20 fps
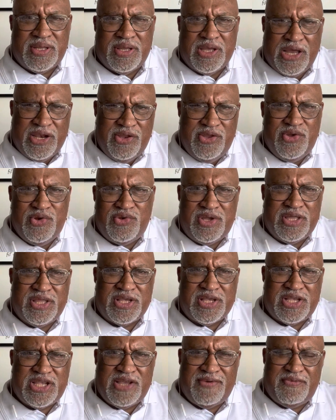and using the
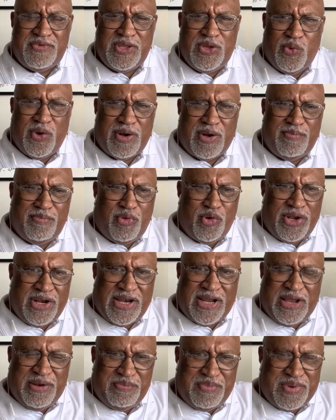
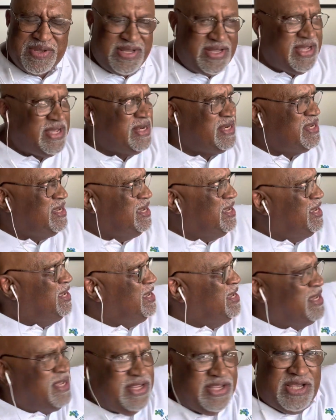71.9%,
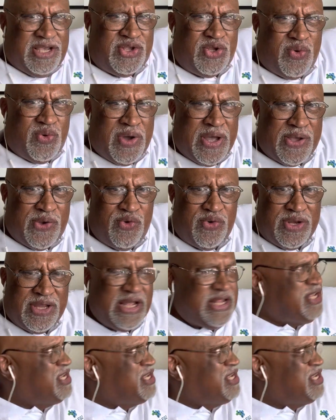just so I could get